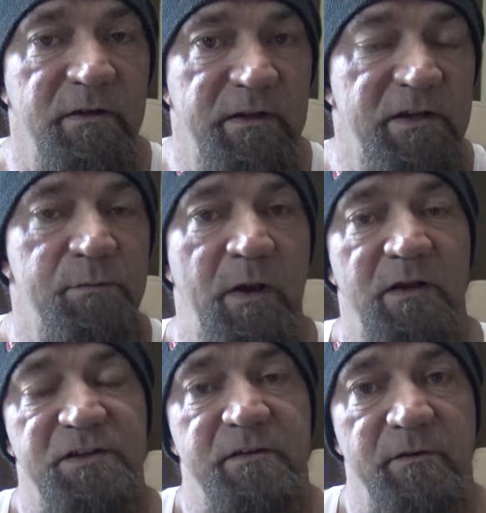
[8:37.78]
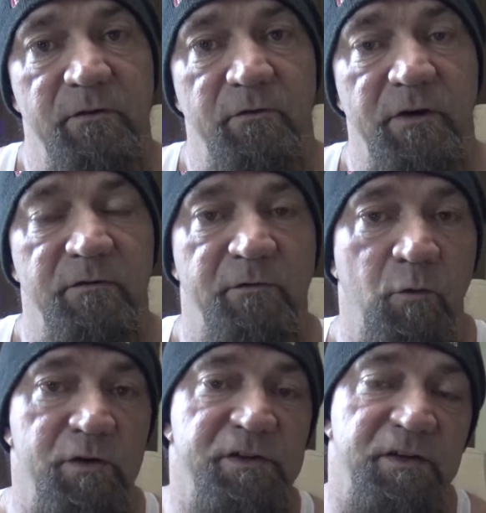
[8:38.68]
that that's positively
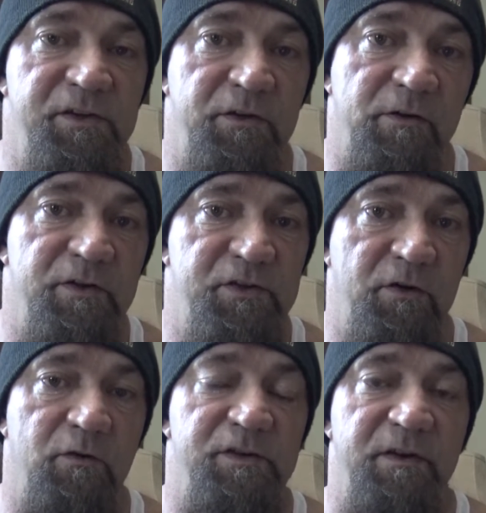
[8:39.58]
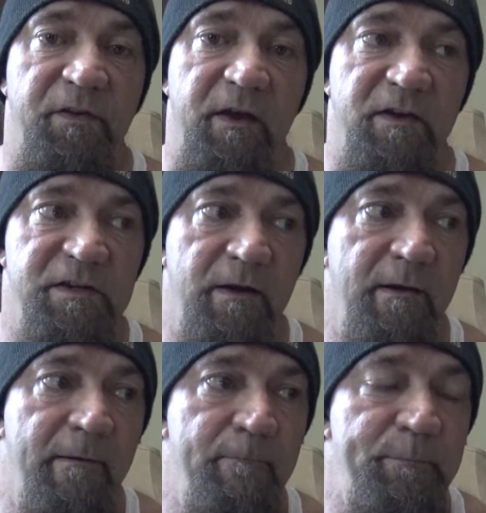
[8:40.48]
reinforced in certain circles and things.
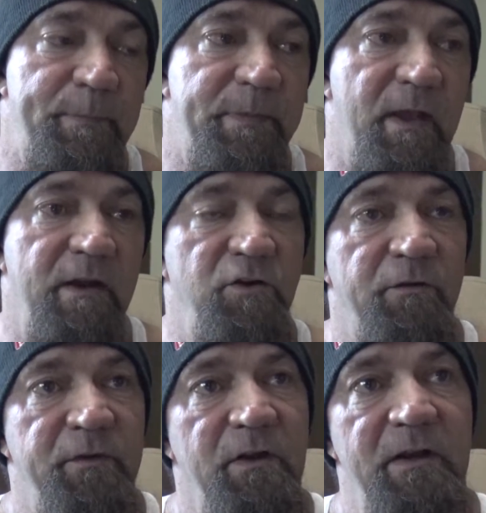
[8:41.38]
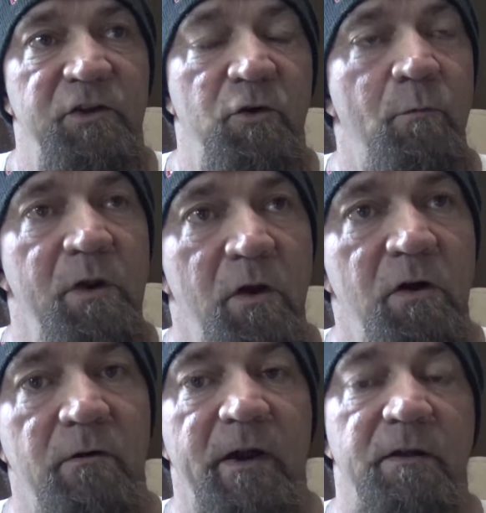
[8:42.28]
And you feel like you don't
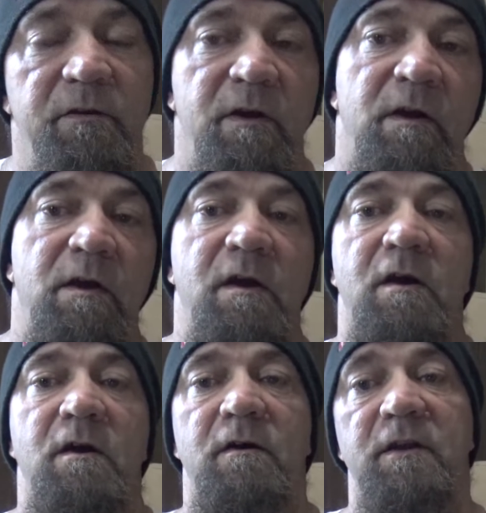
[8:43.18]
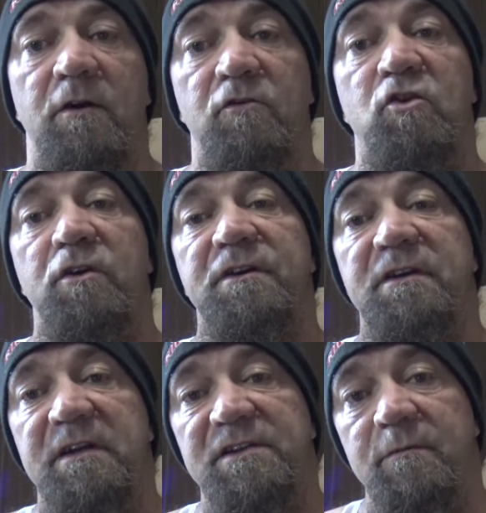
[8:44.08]
belong around, you know, good and
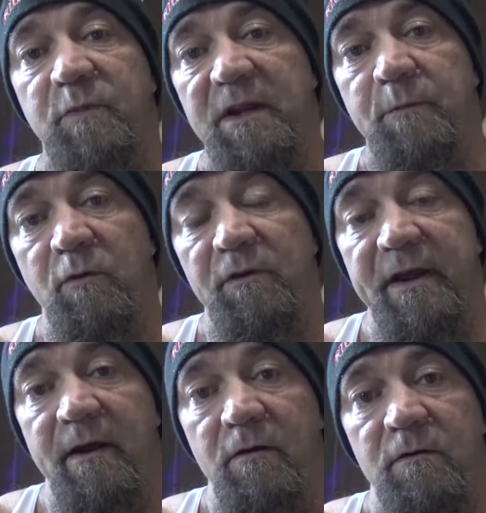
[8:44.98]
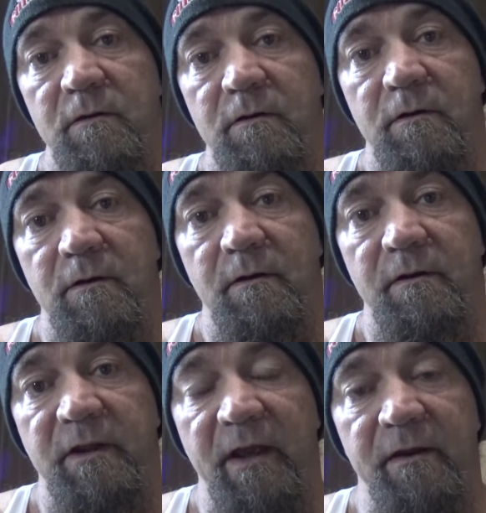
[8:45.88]
decent people now
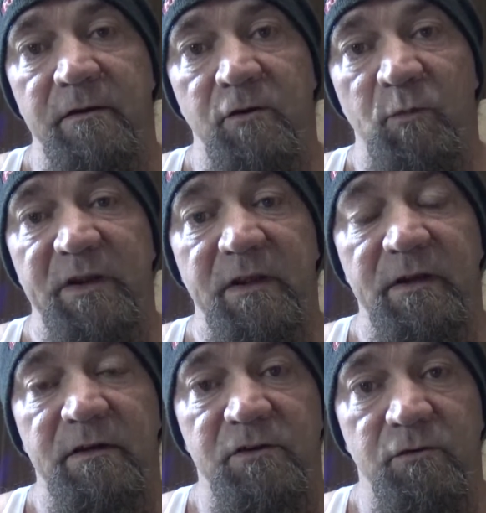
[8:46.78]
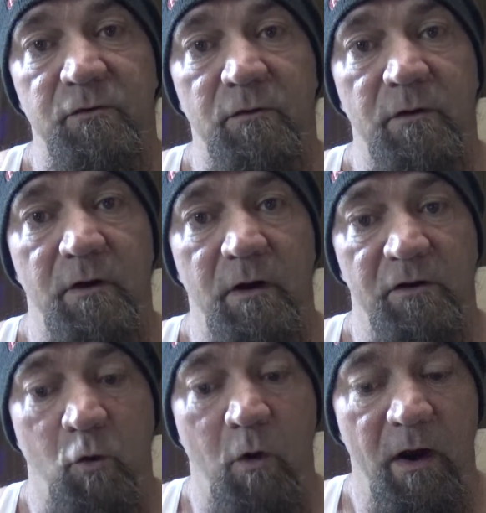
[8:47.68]
that you're beginning to
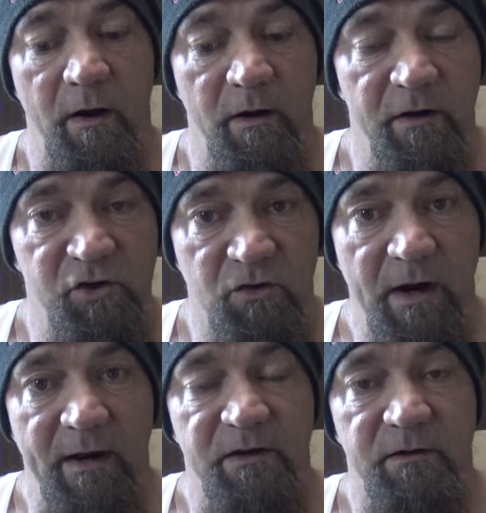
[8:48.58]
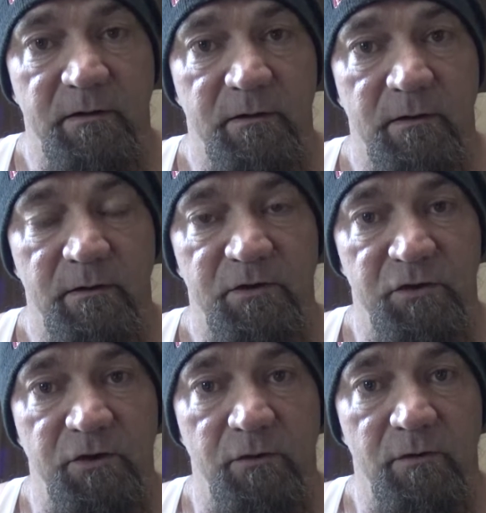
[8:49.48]
acquire and attract
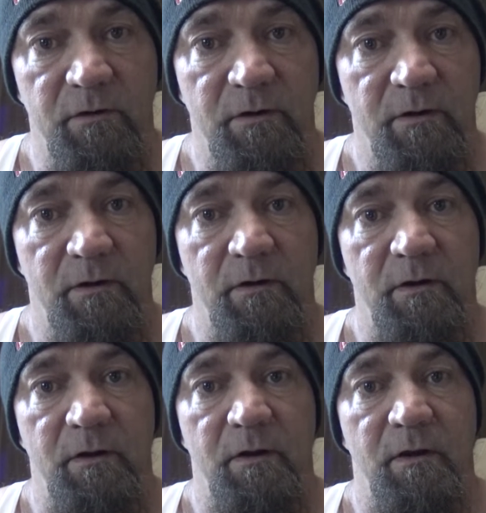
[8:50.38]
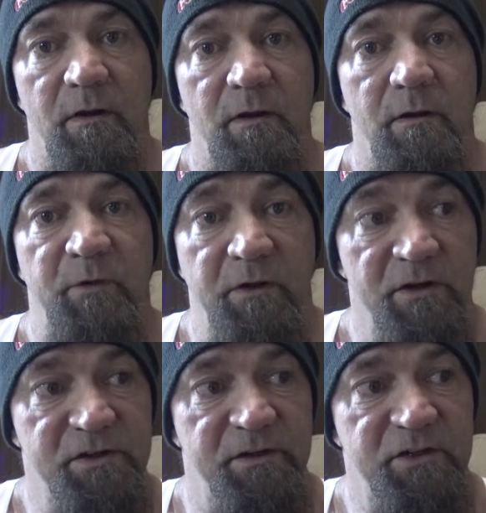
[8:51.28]
to you
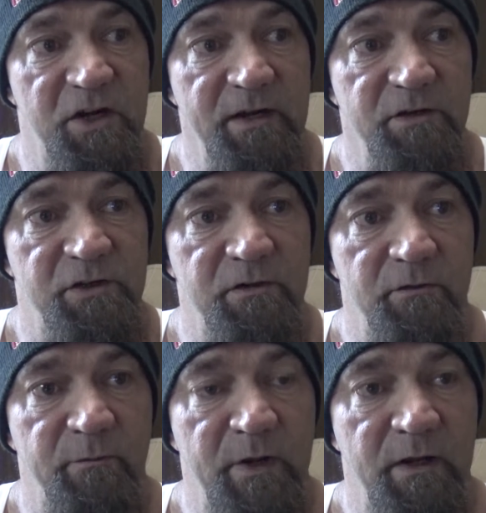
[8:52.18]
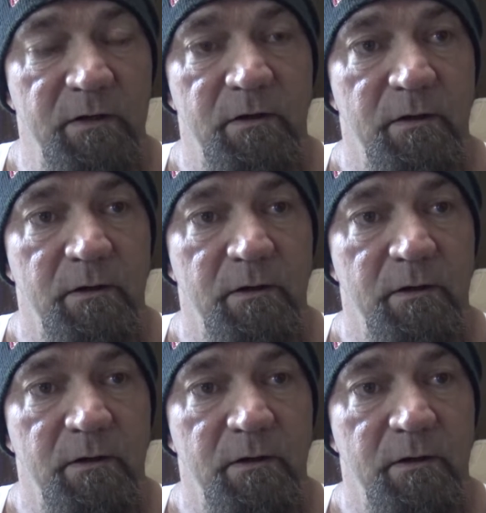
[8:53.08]
because of the change that you've made.